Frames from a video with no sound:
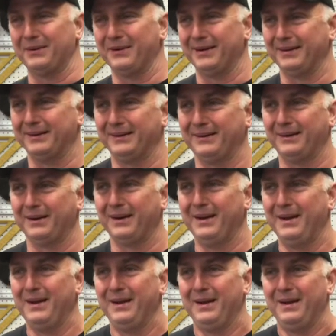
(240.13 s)
around here.
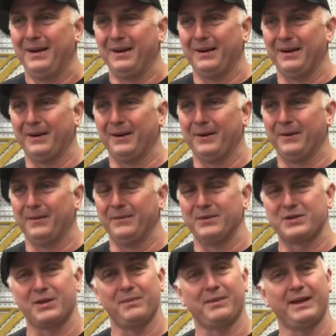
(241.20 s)

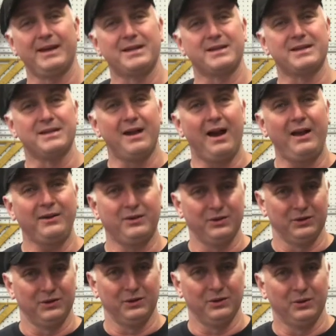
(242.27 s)
Some things not to
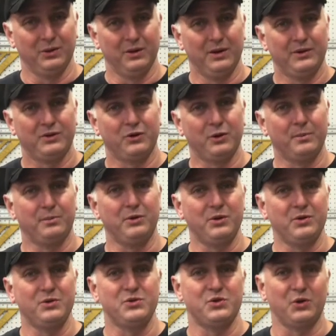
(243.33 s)
do to
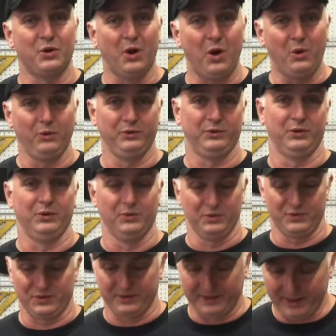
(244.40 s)
abuse your own
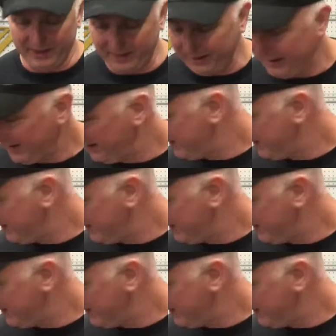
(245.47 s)
tools, okay?